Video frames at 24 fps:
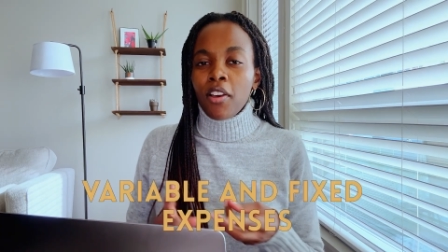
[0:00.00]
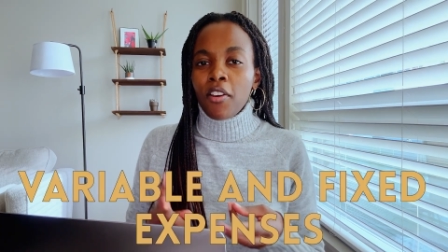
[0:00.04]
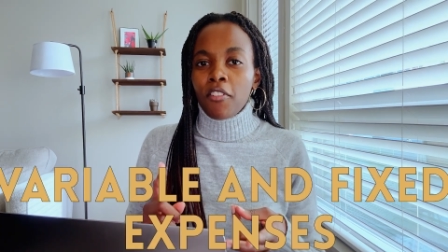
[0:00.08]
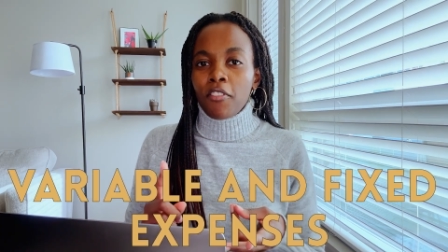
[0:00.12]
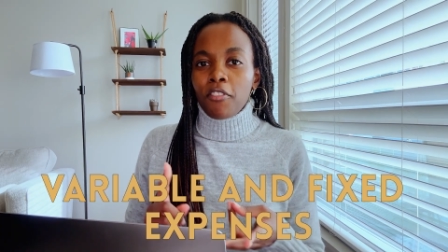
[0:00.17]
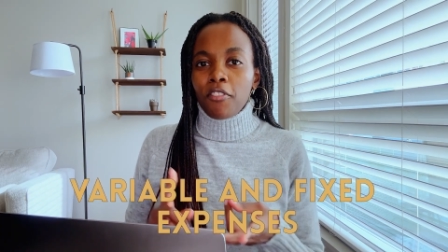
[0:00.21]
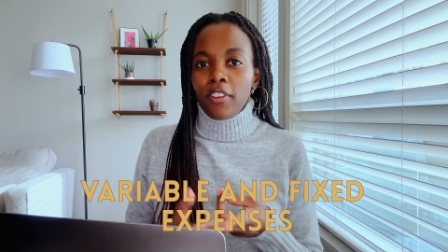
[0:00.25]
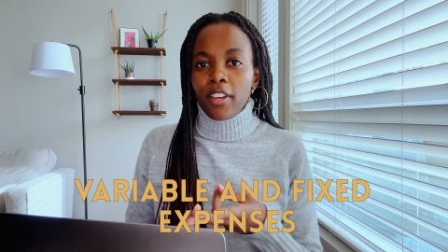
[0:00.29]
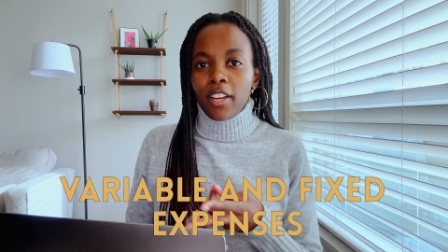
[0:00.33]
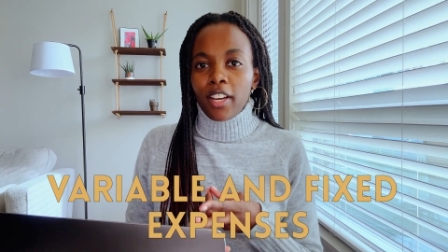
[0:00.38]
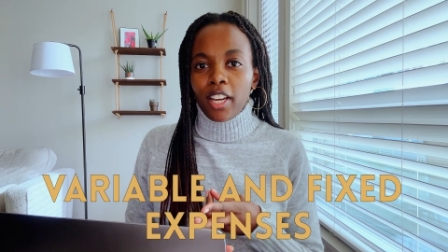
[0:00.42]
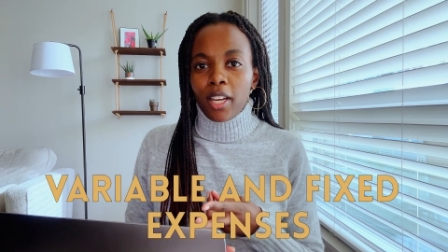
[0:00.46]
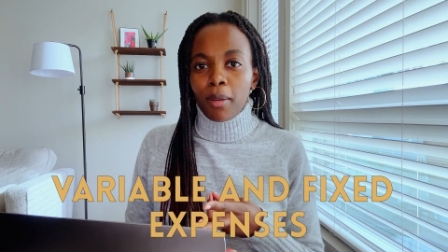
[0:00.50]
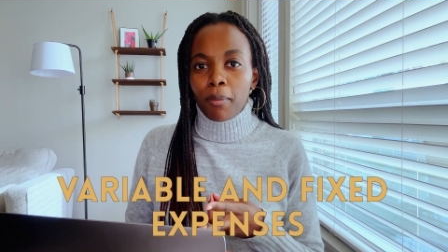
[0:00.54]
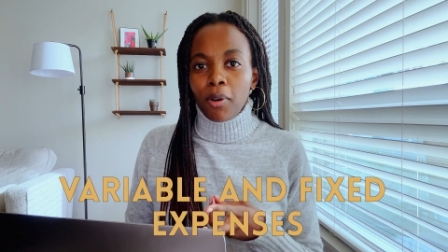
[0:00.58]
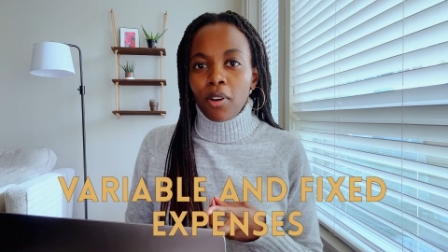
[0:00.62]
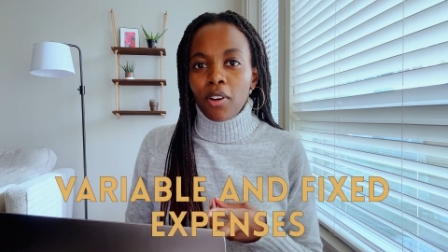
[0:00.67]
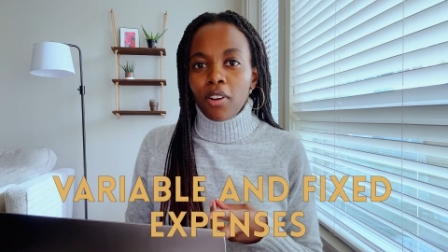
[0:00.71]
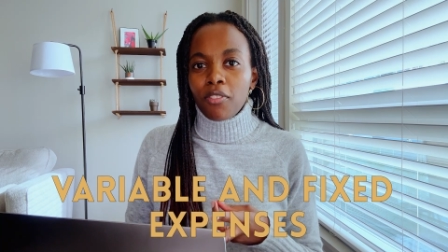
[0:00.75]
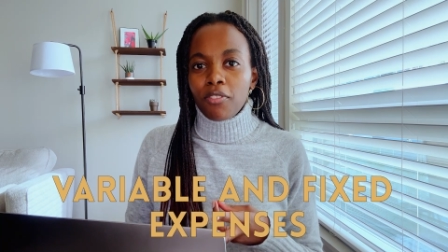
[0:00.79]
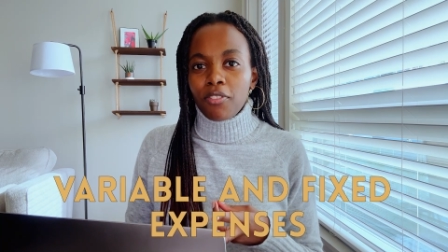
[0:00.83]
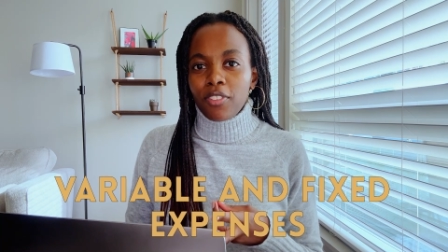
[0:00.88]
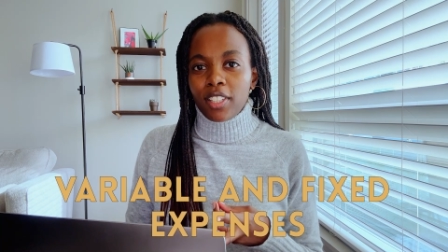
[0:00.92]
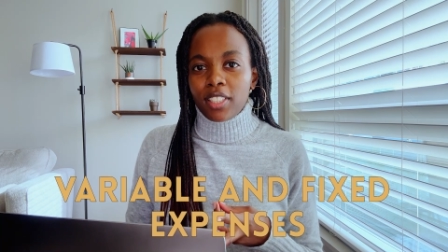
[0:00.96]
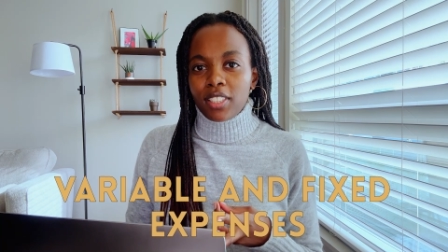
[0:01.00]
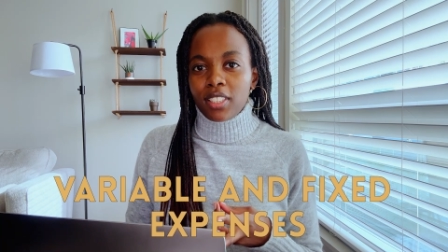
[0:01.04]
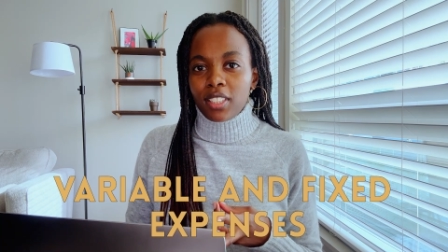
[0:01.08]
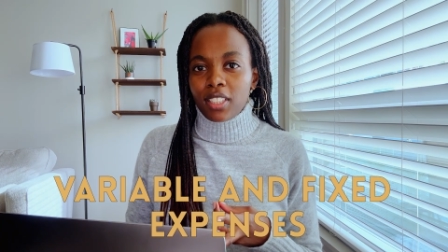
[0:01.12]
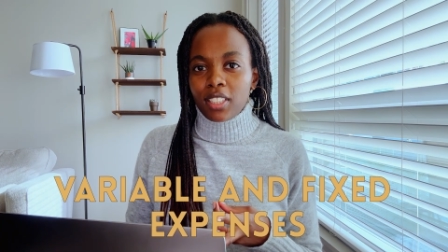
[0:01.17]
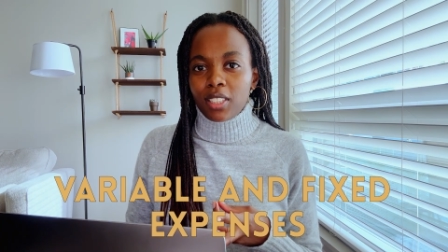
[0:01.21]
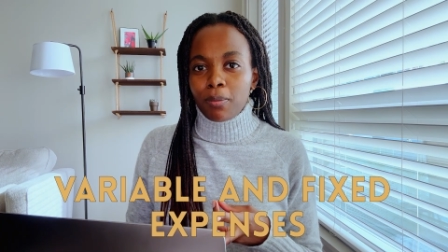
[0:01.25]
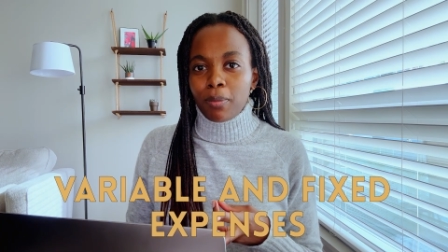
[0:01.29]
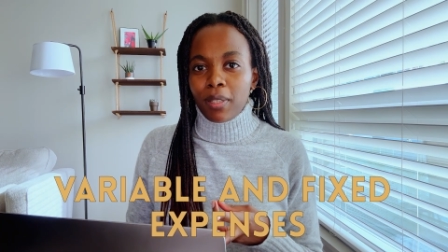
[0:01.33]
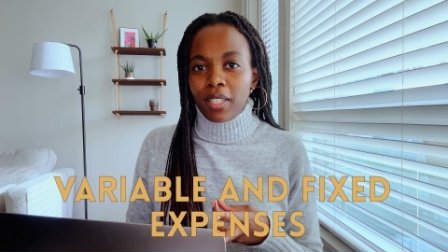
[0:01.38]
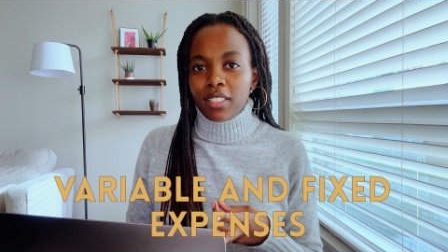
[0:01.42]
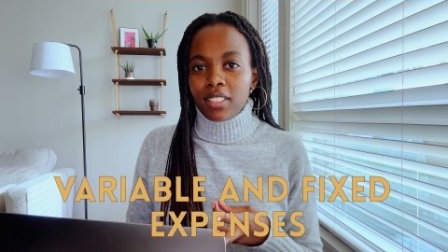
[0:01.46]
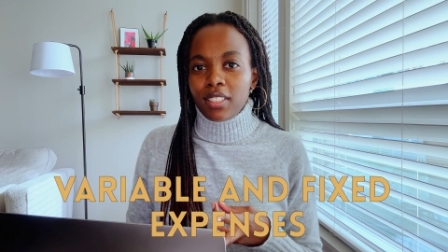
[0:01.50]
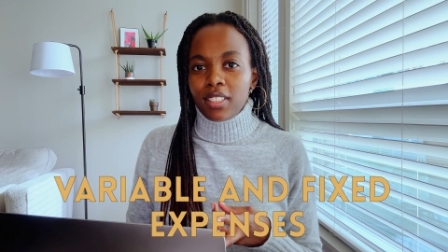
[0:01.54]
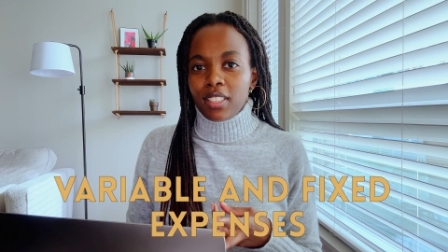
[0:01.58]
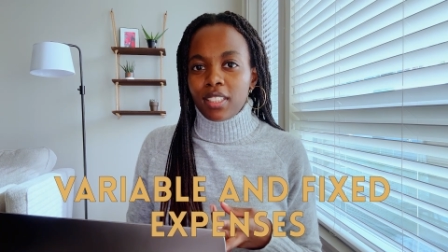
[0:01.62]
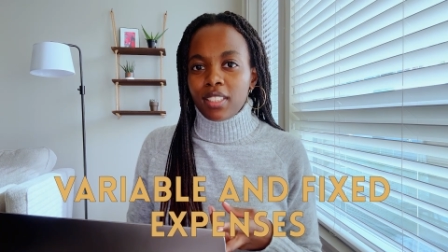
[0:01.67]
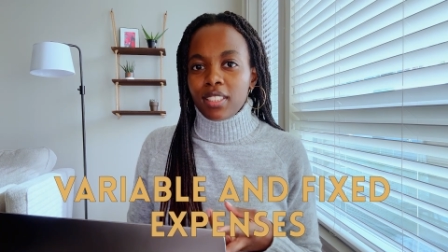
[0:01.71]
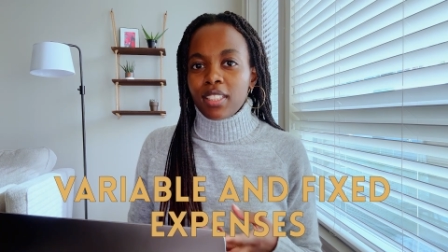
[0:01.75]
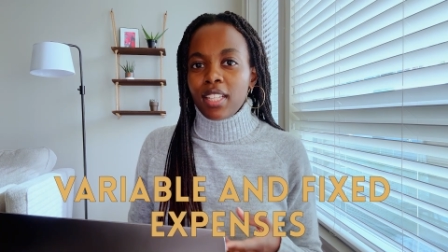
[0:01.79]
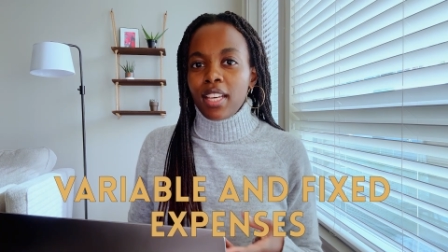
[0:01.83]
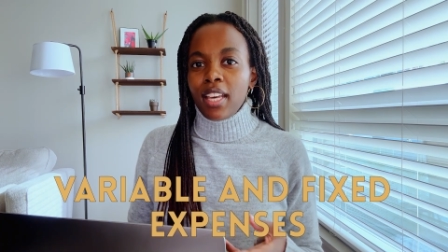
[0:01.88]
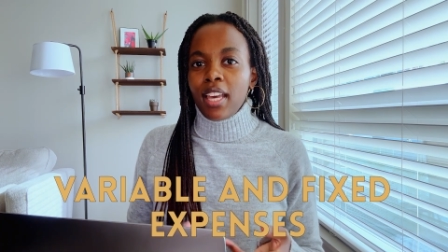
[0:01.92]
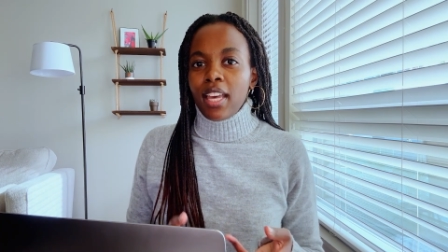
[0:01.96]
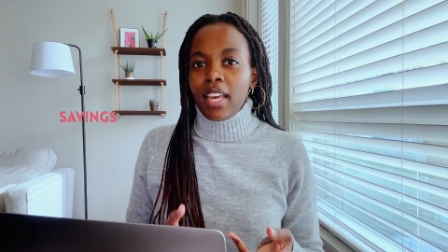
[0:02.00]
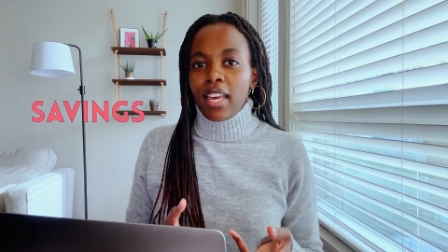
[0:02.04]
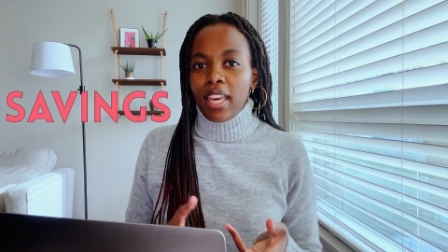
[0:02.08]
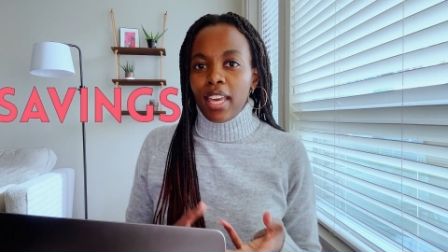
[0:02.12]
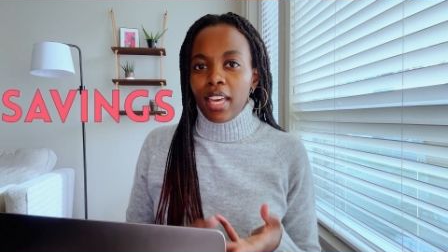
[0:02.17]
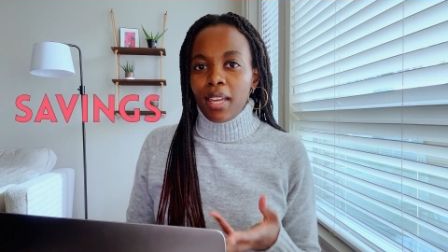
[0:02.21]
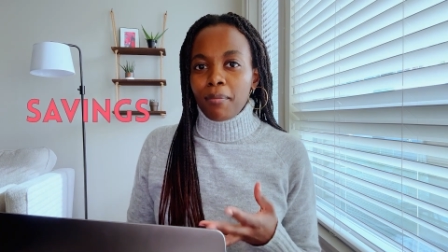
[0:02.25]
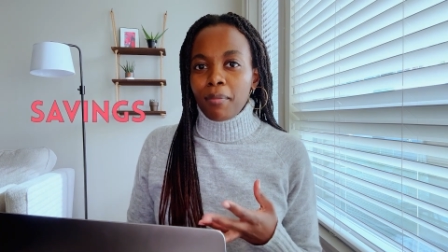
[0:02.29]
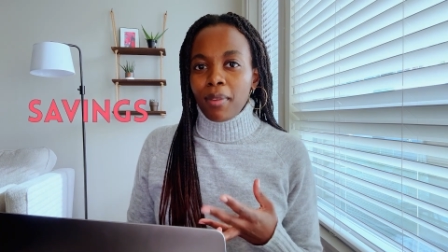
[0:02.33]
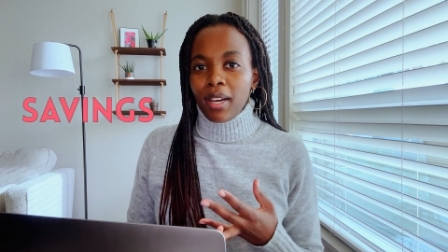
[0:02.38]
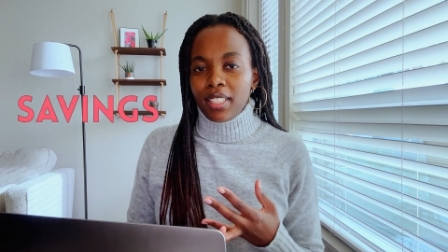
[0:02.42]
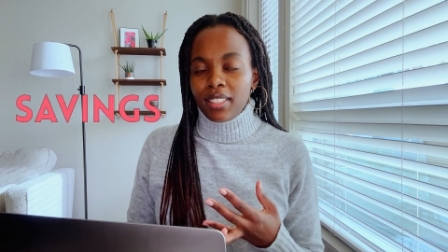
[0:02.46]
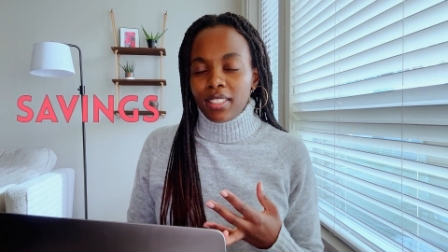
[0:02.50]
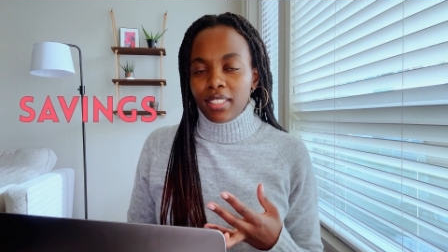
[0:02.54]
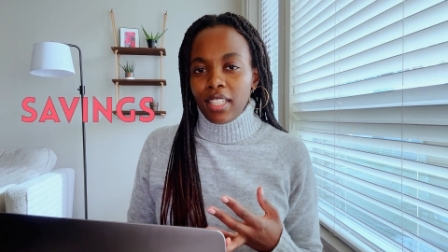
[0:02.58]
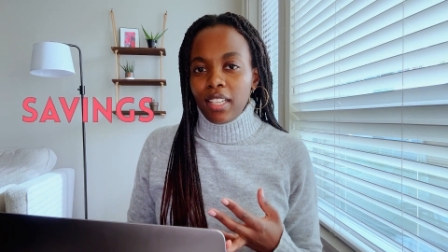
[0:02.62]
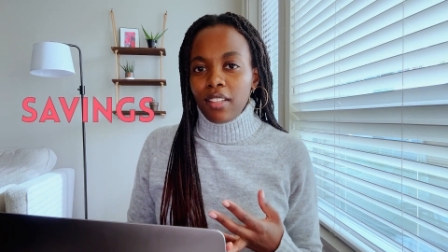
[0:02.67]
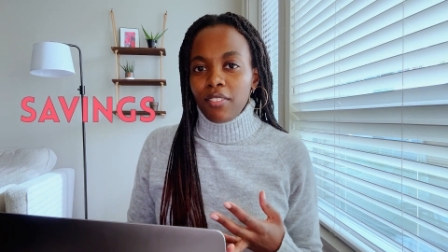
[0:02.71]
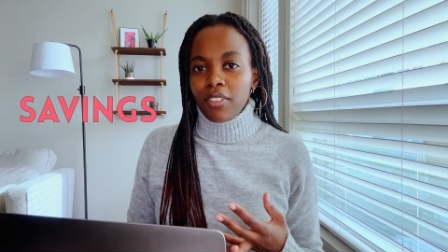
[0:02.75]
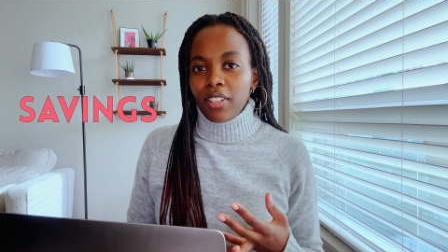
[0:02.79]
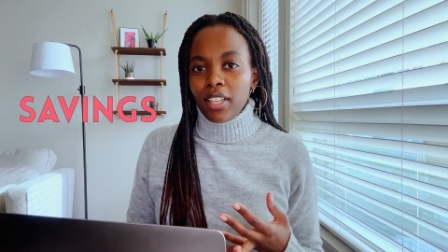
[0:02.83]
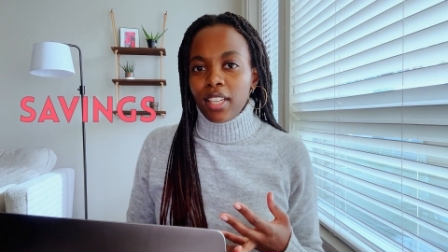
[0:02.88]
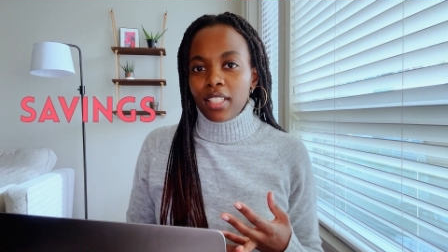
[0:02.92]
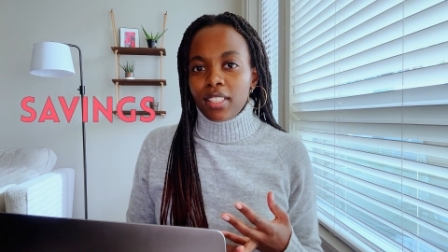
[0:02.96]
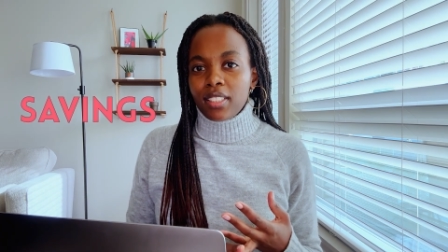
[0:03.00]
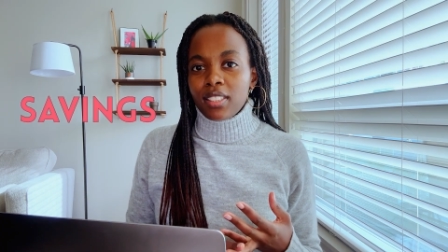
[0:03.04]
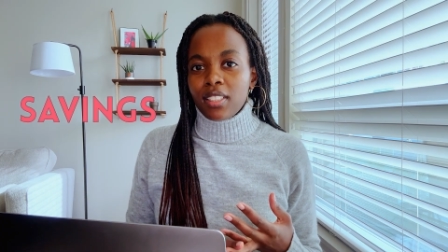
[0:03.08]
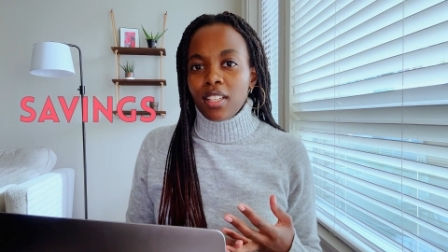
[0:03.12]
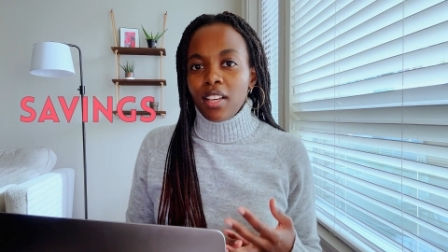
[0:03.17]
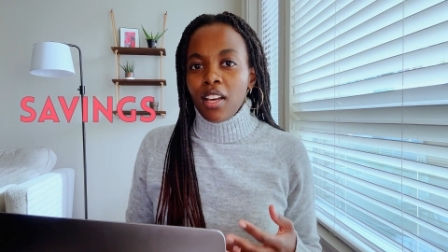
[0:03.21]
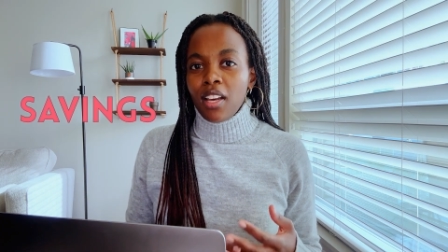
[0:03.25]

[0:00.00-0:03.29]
variable and fixed expenses, and my savings.